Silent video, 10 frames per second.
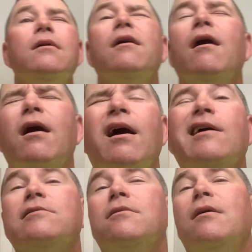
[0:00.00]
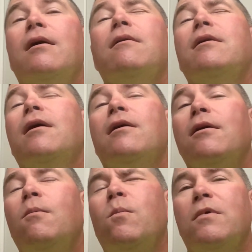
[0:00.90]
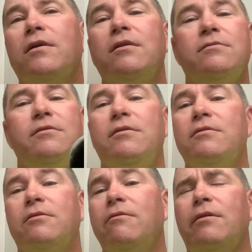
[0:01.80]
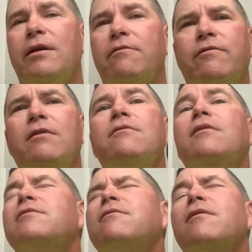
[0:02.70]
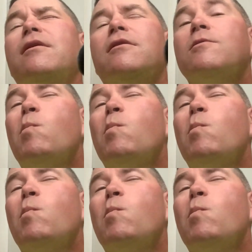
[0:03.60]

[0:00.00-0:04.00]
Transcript: All right, so now I just do it like a feather duster, I guess.